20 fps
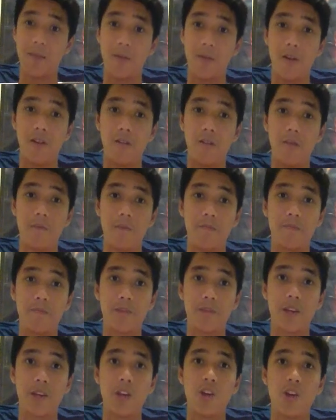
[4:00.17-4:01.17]
all.
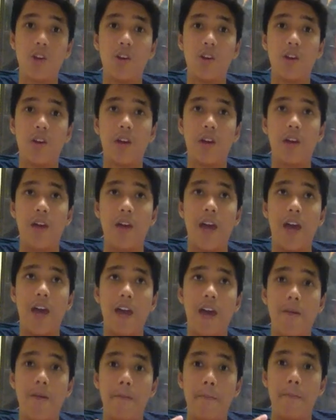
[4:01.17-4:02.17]

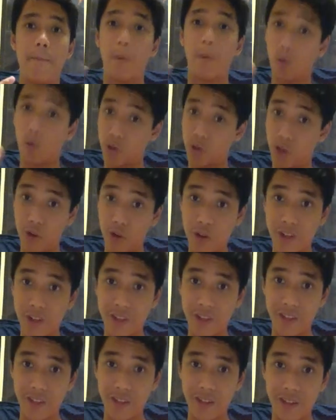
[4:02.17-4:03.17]
And
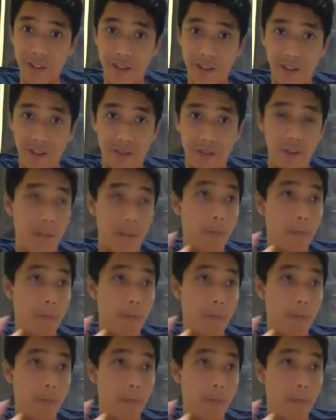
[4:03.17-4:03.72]
posters, you need to